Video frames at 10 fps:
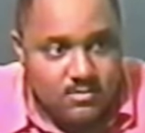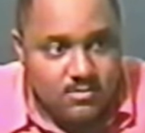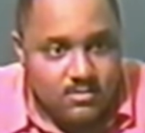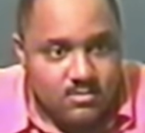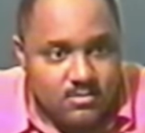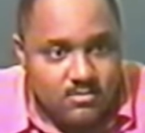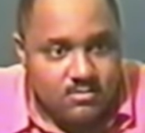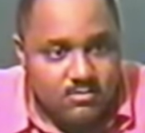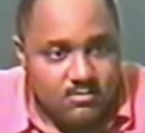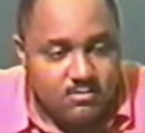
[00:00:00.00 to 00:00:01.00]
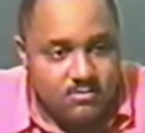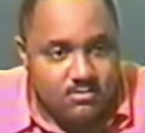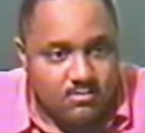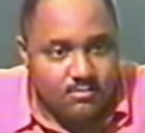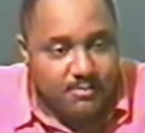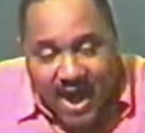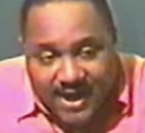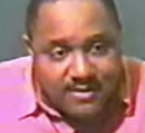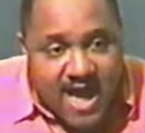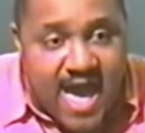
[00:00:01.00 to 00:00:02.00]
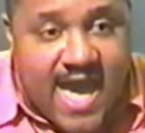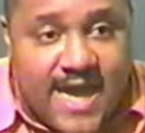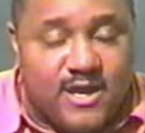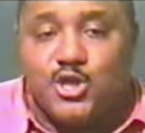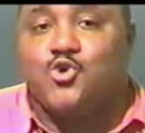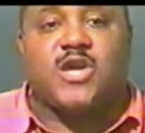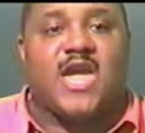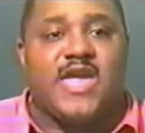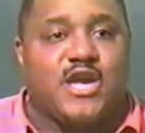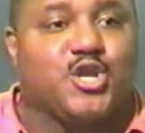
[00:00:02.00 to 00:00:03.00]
Right. Bottom line, and you can't